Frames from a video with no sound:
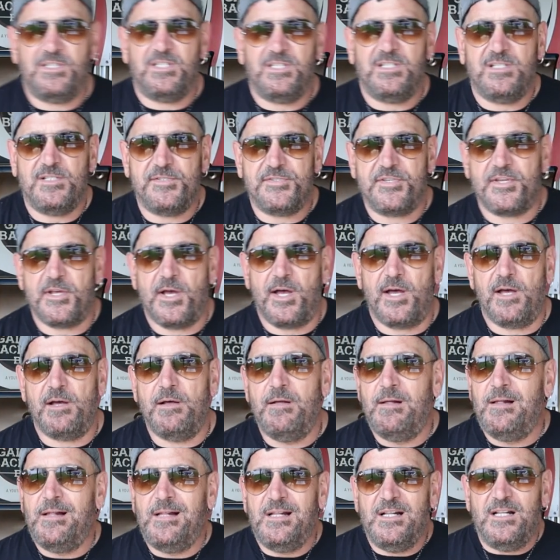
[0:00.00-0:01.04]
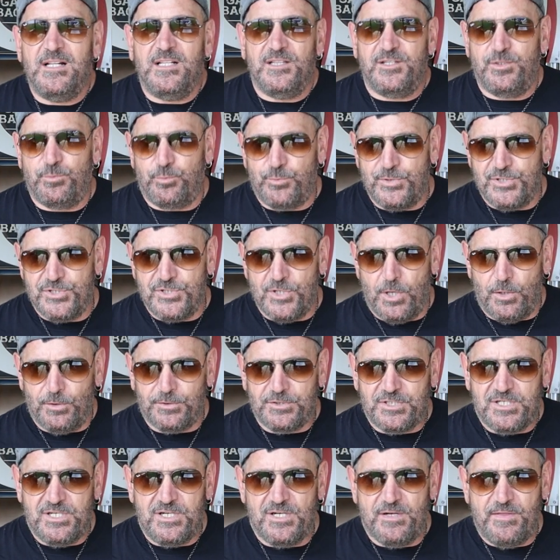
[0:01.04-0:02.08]
with these the
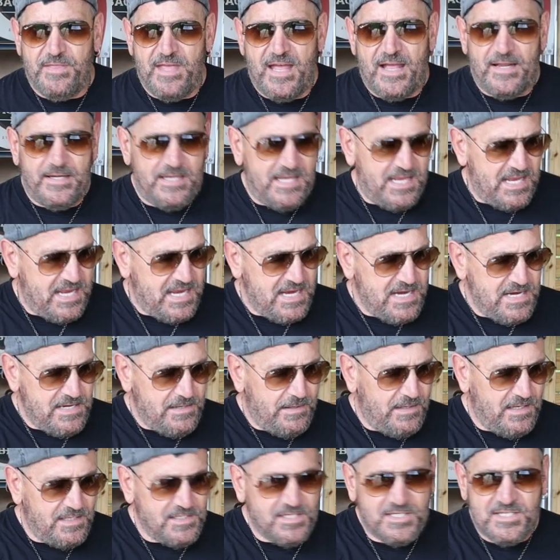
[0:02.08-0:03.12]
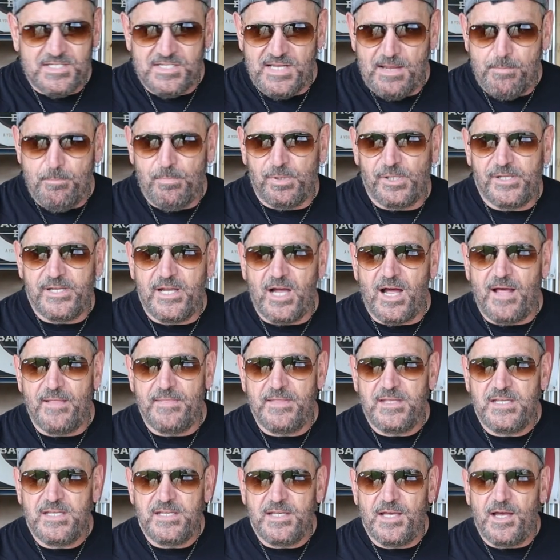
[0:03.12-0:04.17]
results here. That heat assembly on
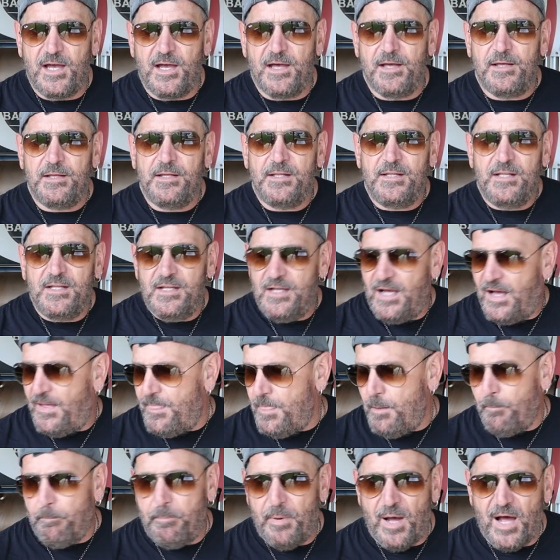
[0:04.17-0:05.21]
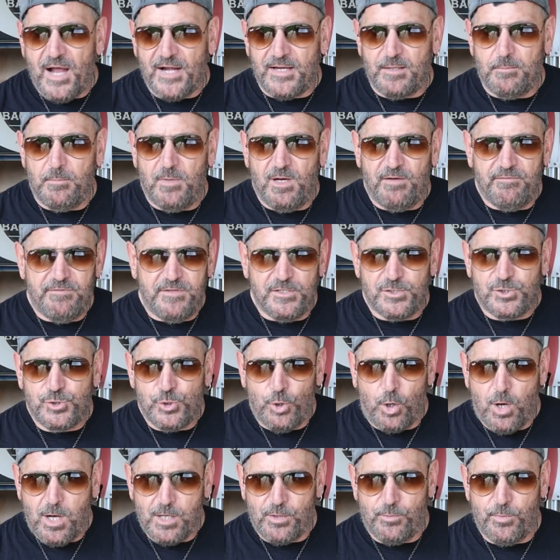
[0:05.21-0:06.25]
the bottom of the
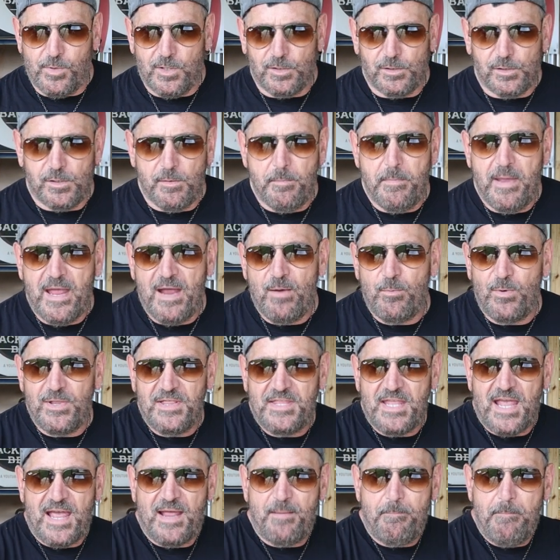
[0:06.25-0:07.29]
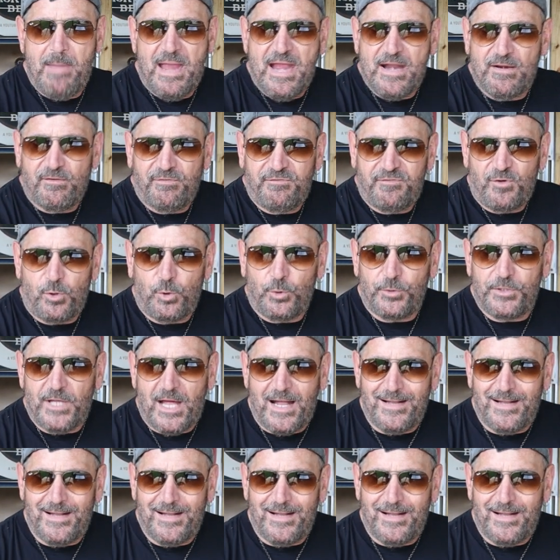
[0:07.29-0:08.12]
char griller, man, with that manifold